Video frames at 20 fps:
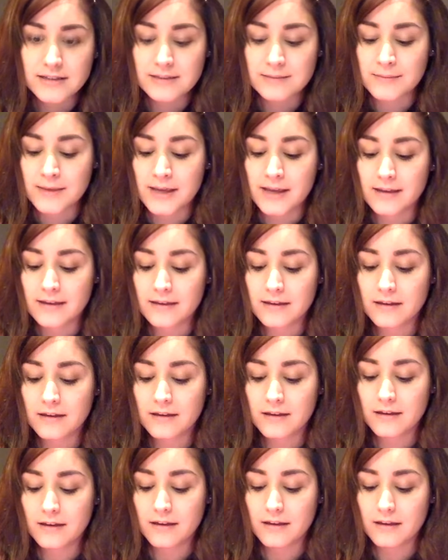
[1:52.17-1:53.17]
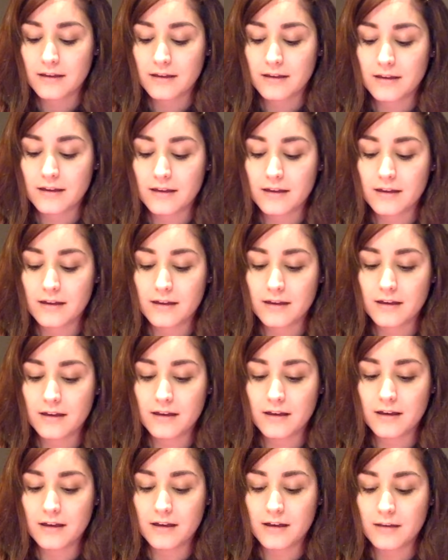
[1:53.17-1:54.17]
to make
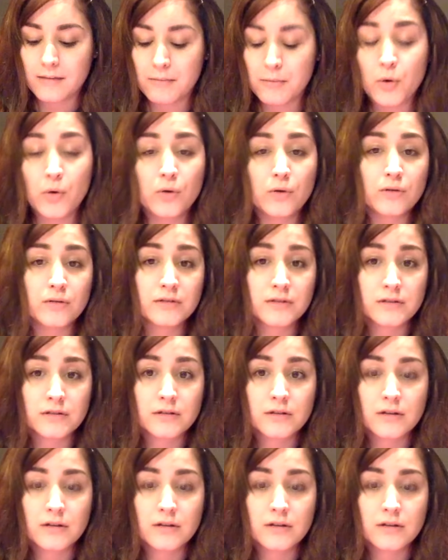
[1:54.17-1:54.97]
a mold.